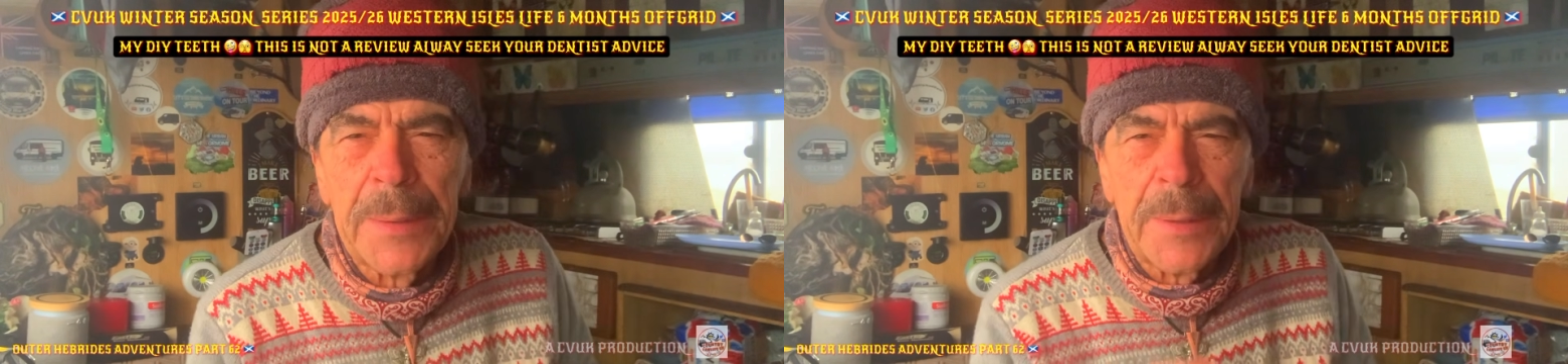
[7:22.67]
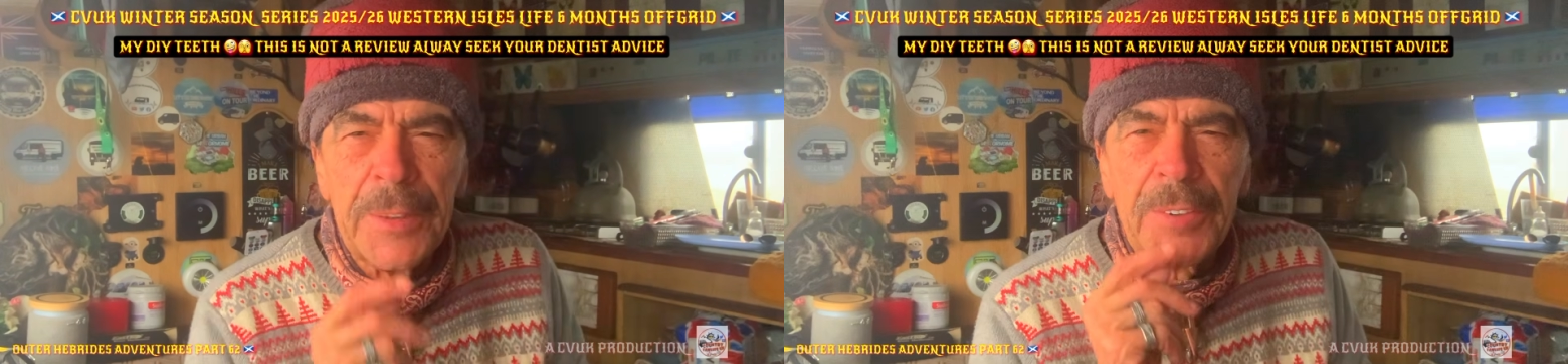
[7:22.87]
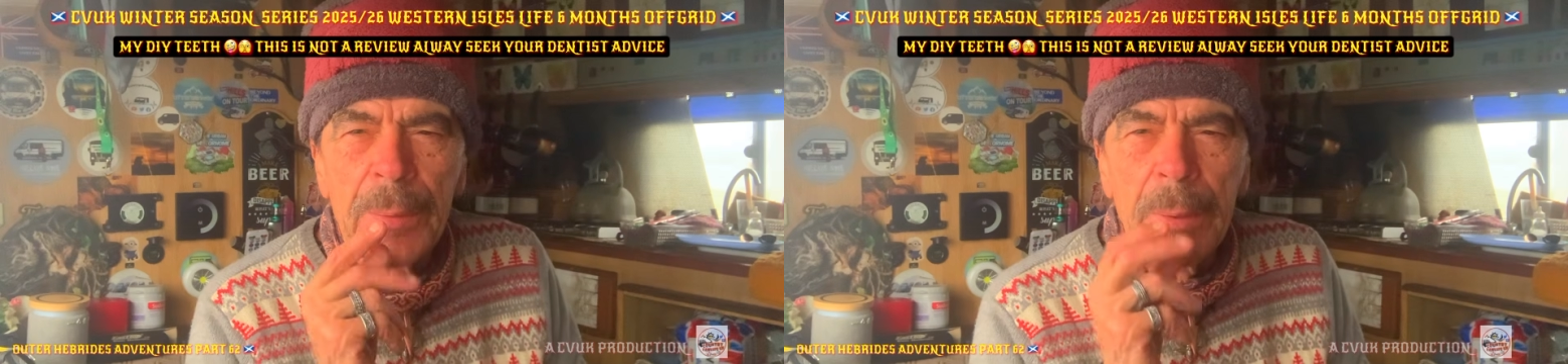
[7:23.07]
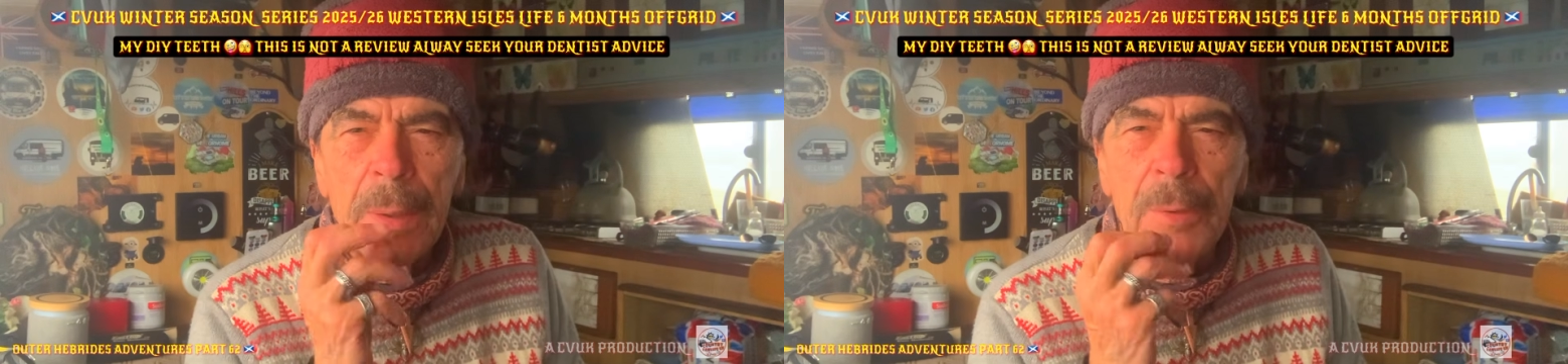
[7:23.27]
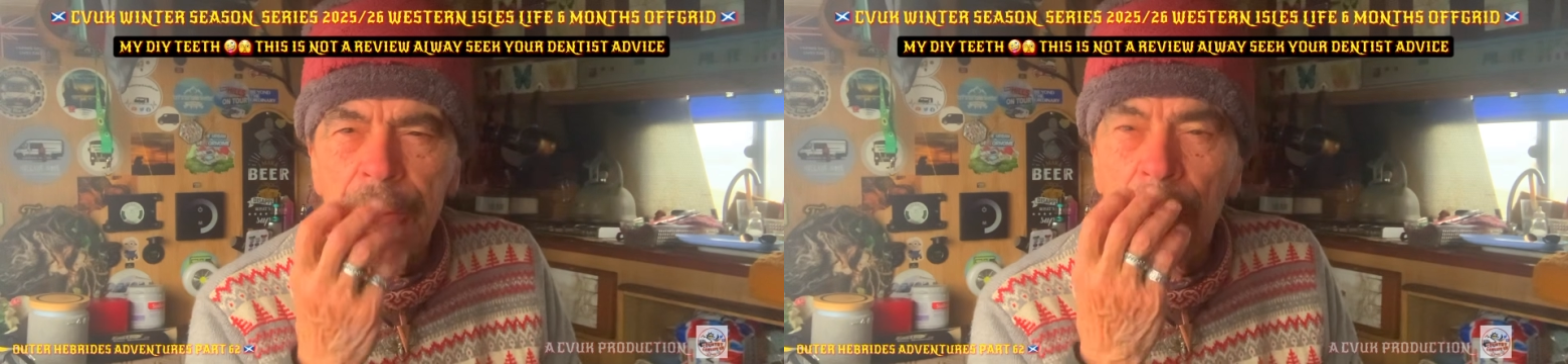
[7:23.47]
need
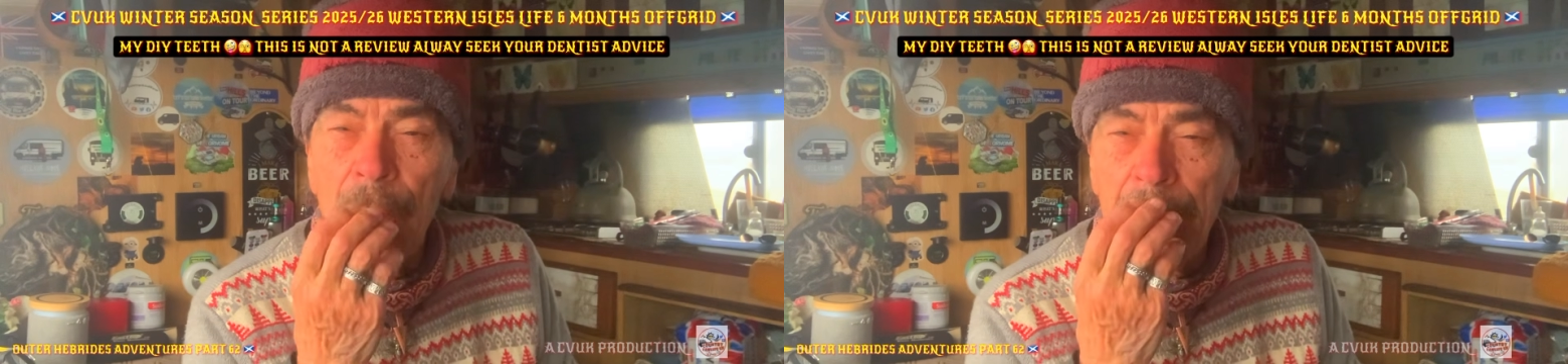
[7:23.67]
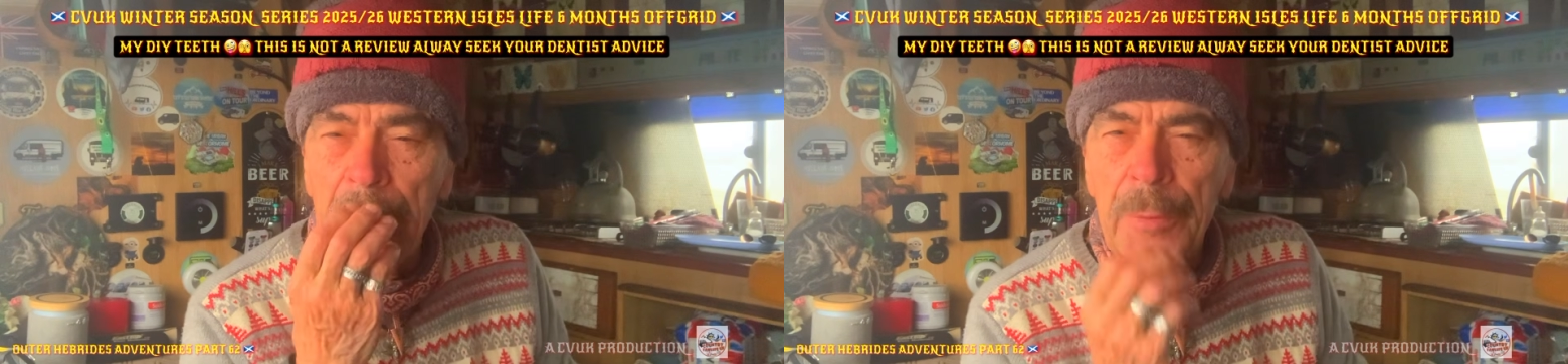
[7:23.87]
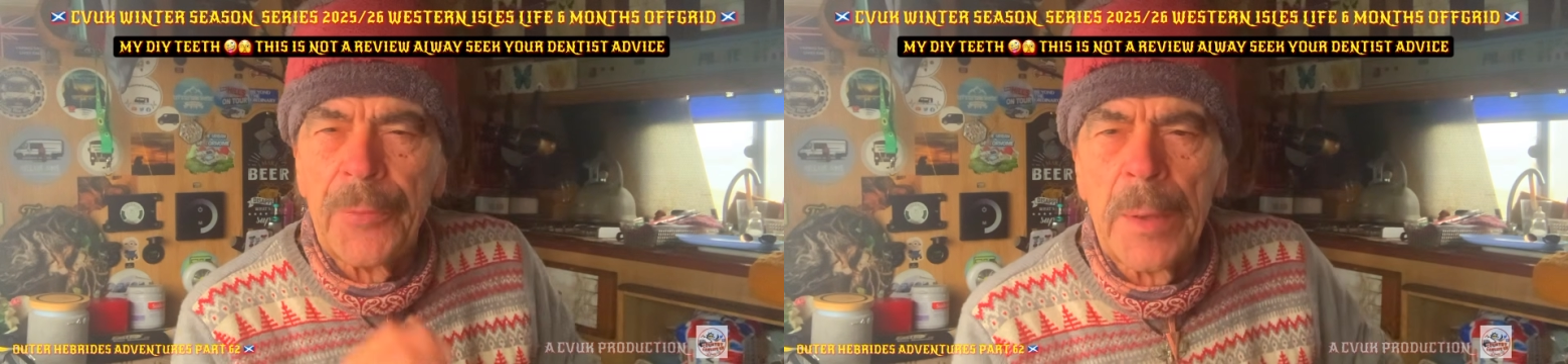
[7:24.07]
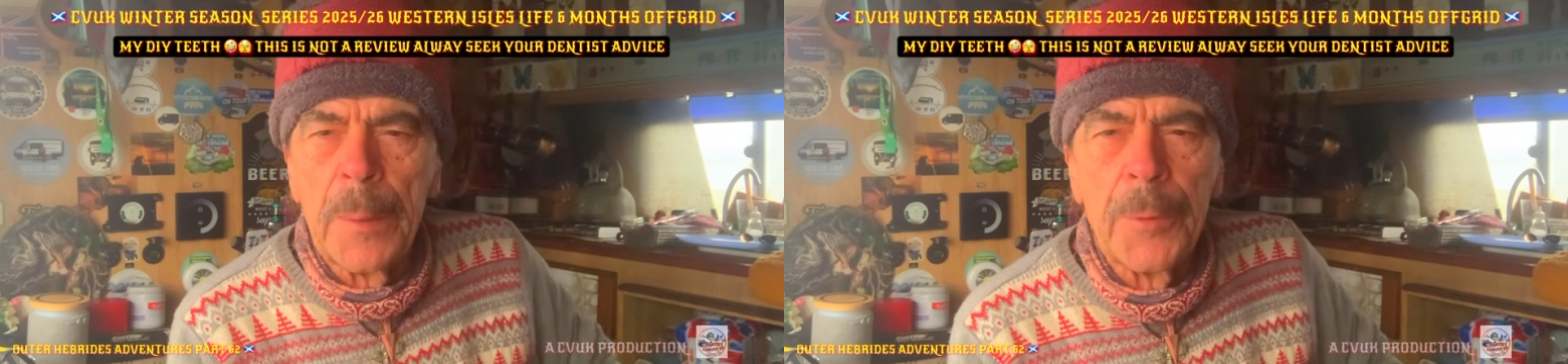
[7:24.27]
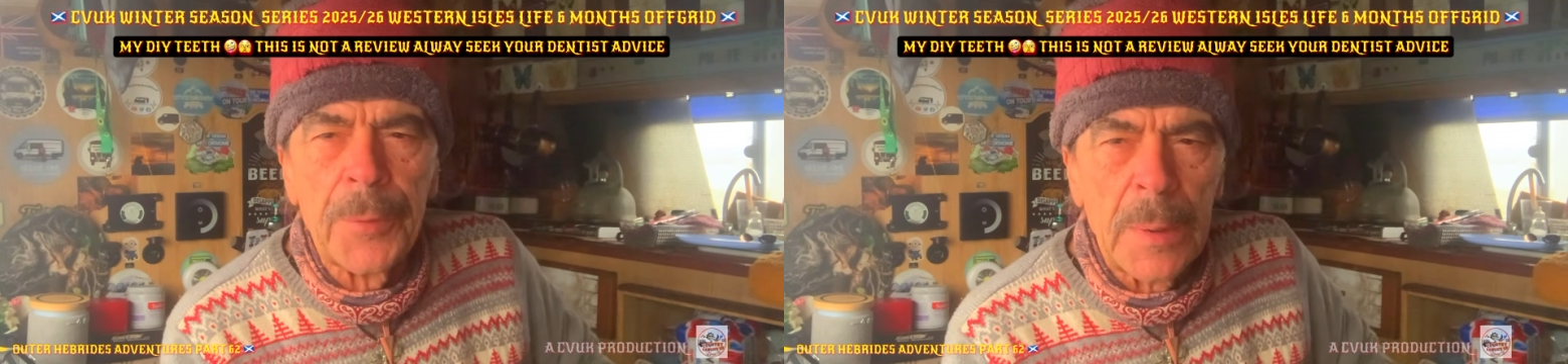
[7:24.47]
to dull down the
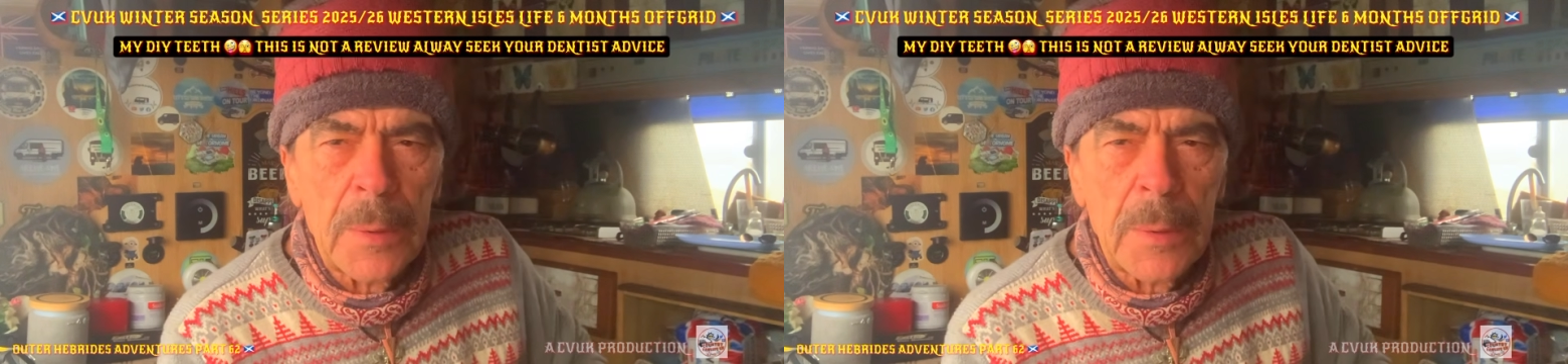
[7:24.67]
tone as well.